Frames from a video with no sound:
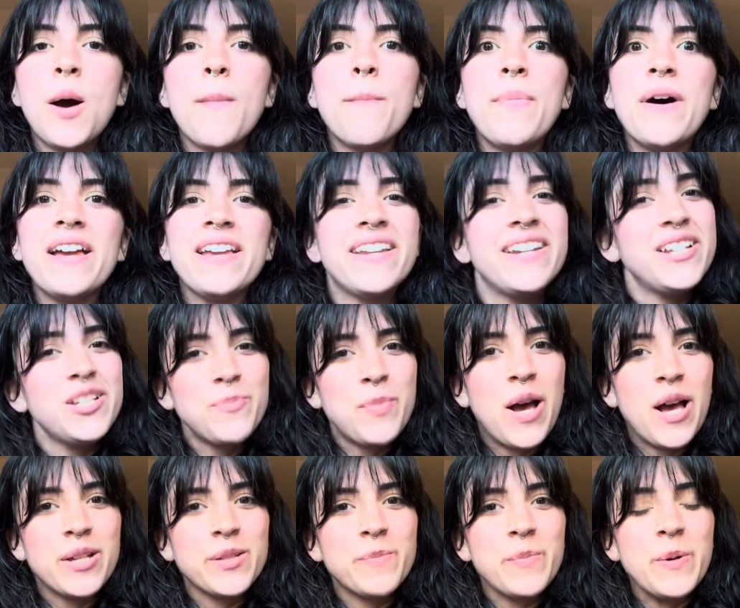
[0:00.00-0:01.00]
but it is
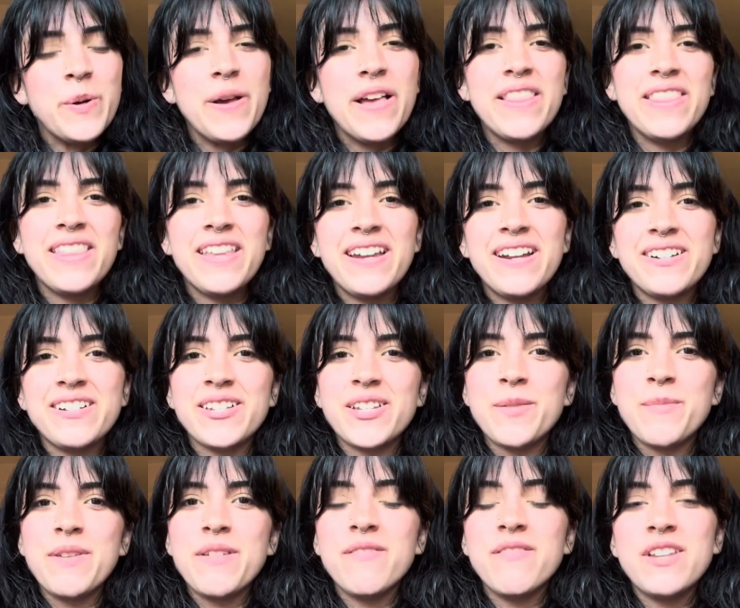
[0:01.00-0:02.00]
possible, and there's going to
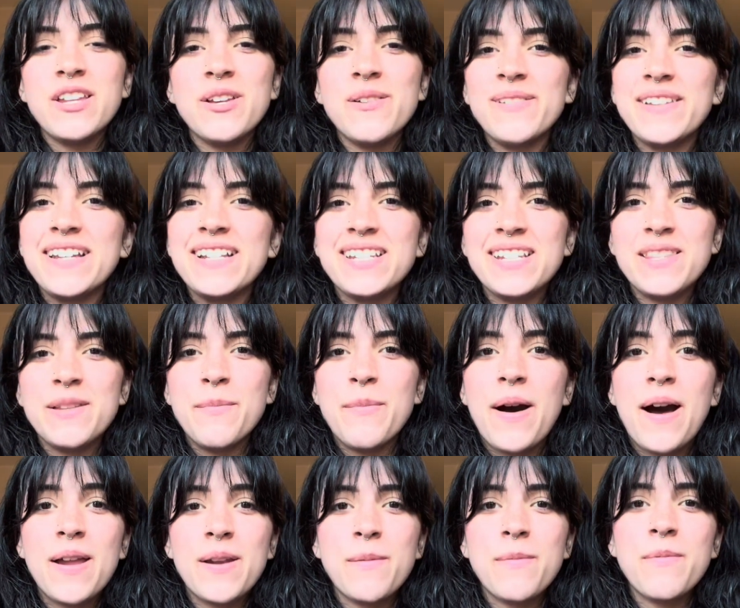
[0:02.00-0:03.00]
be a video linked in the
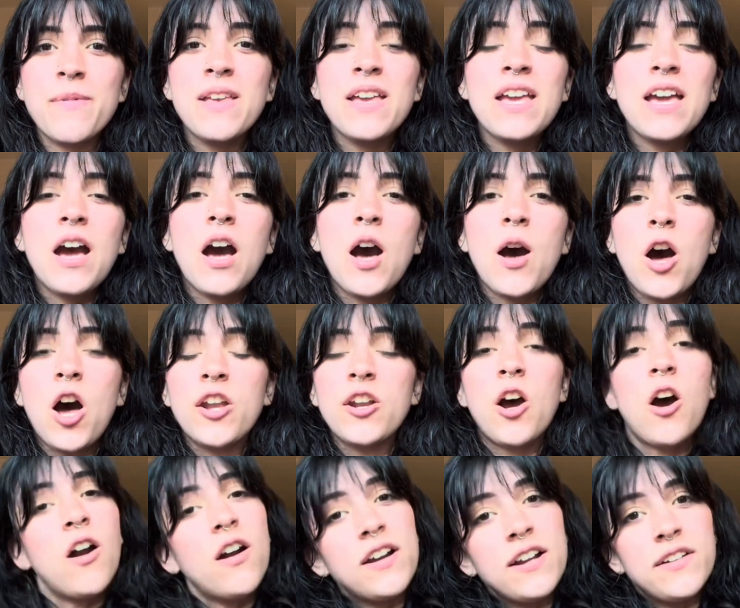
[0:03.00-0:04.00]
bottom on
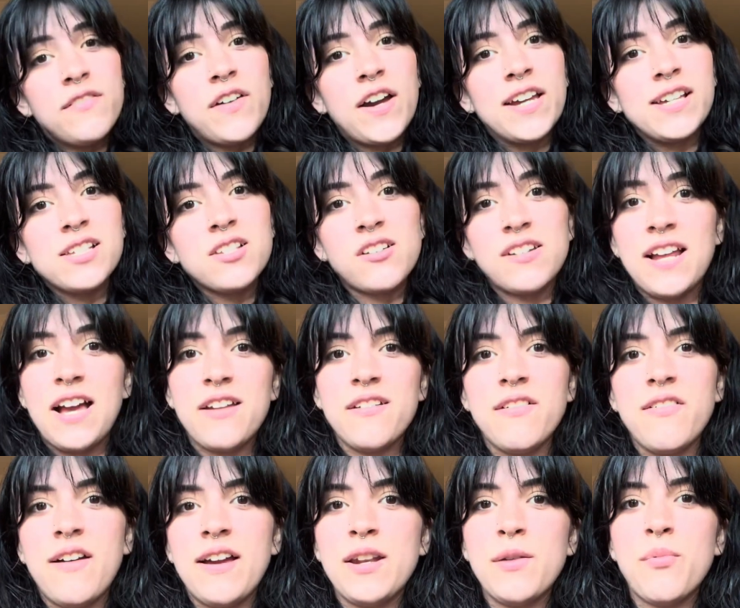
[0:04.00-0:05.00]
our advice on how to
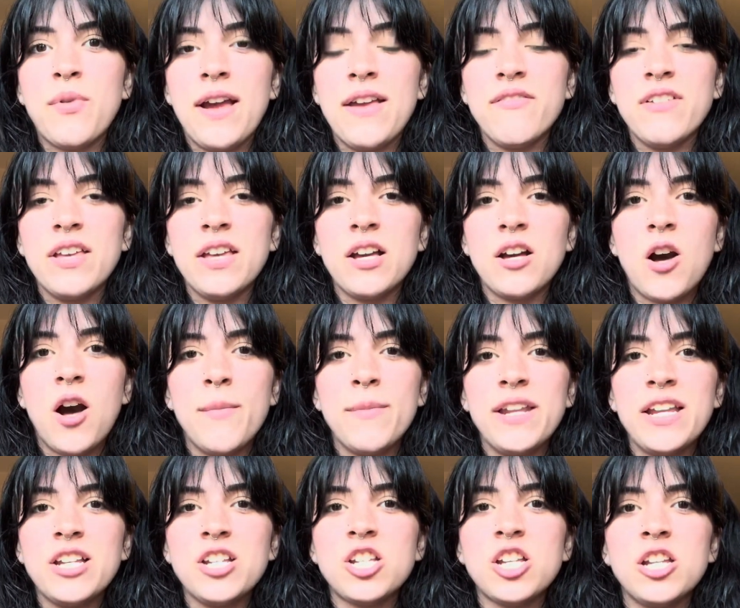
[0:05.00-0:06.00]
find a private
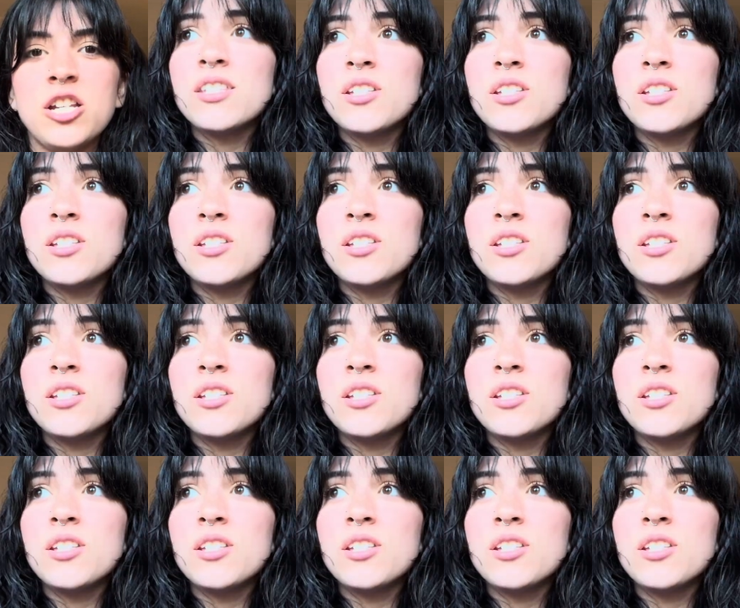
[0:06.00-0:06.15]
accommodation.